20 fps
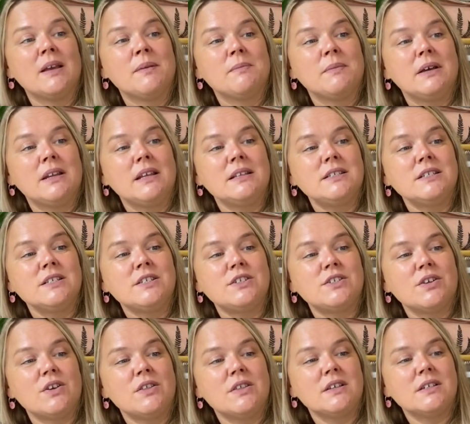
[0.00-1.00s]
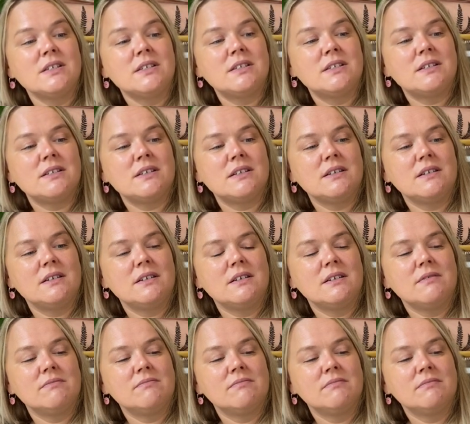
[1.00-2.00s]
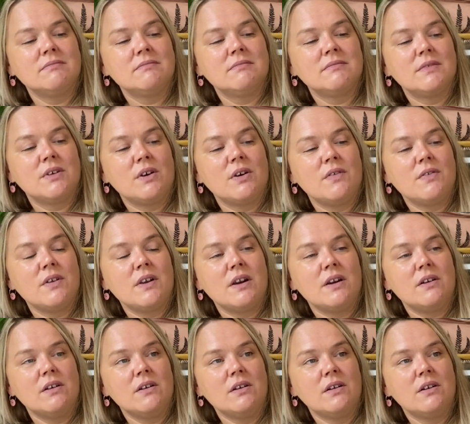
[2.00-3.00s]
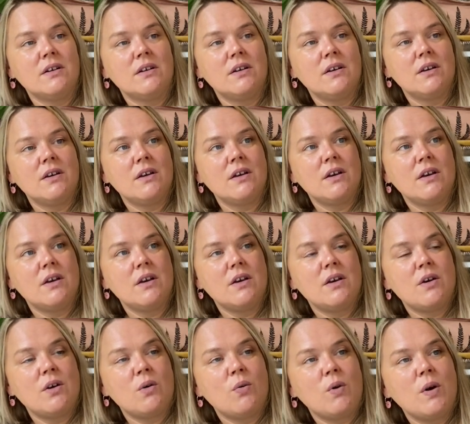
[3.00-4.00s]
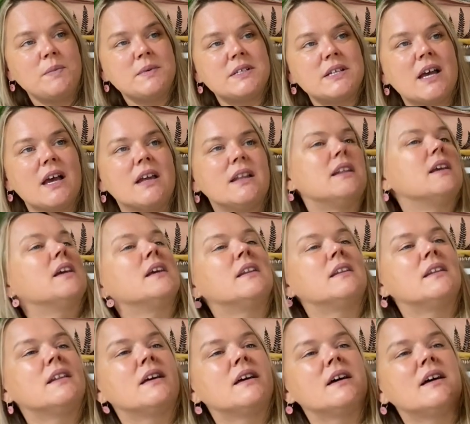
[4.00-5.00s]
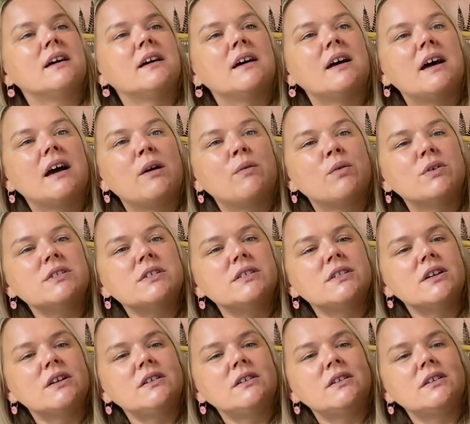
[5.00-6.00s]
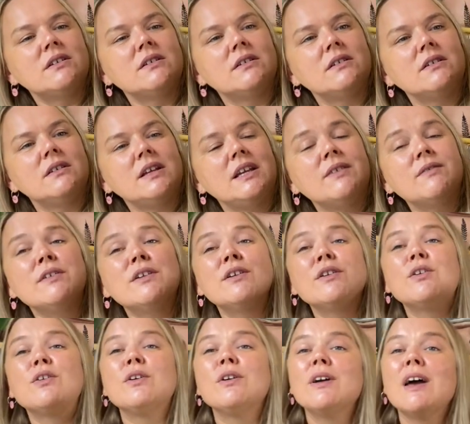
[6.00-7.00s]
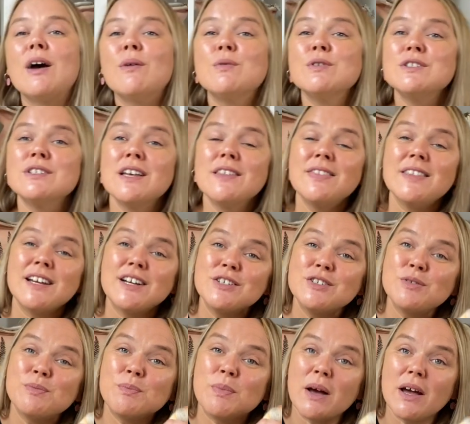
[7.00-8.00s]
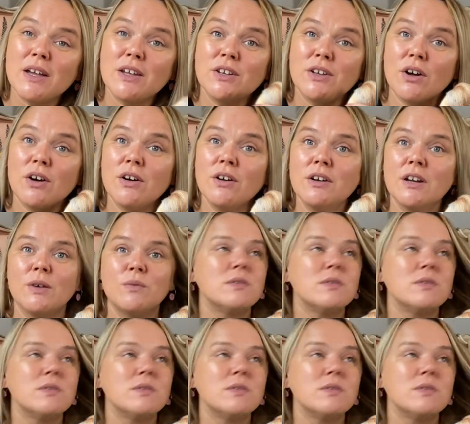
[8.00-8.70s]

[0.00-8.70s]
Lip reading: But I just saw this on their website, and I was not there to buy yarn. I